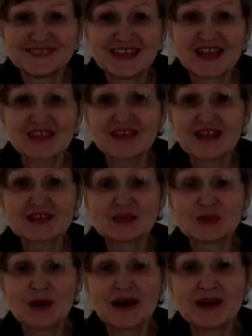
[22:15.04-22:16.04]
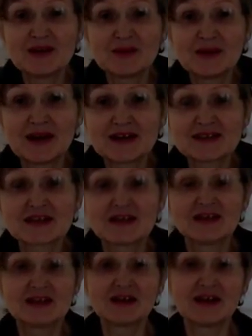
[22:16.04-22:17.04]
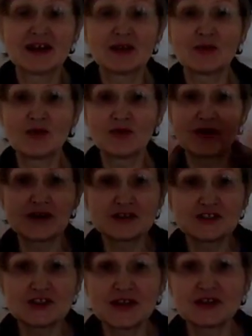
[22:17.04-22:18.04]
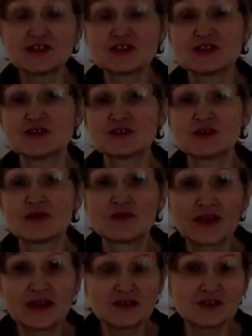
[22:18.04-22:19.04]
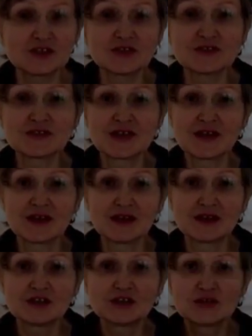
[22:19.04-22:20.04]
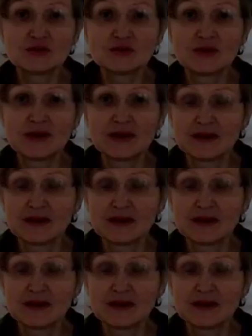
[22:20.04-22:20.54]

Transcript: And that's why we ask help of archangels, of angels, to